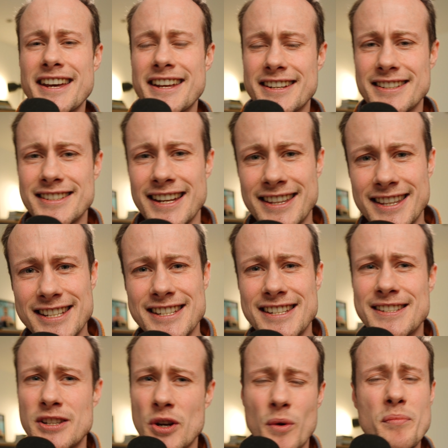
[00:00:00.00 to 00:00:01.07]
and this is
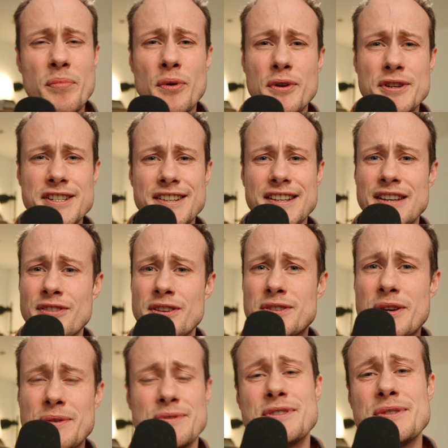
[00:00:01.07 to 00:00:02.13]
so important, if you
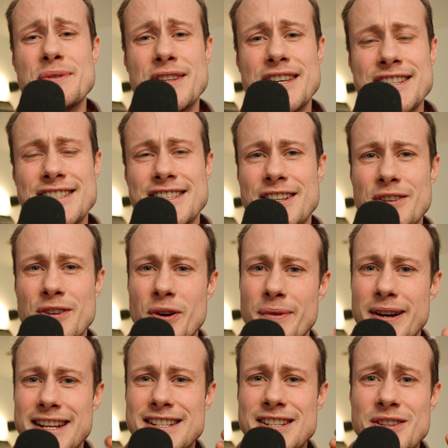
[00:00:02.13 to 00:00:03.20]
don't do this, then you're not
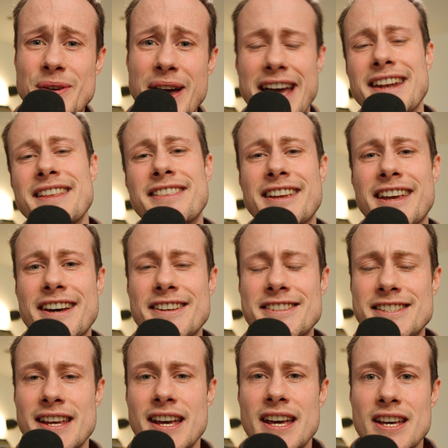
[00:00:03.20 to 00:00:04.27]
ready to do anything else.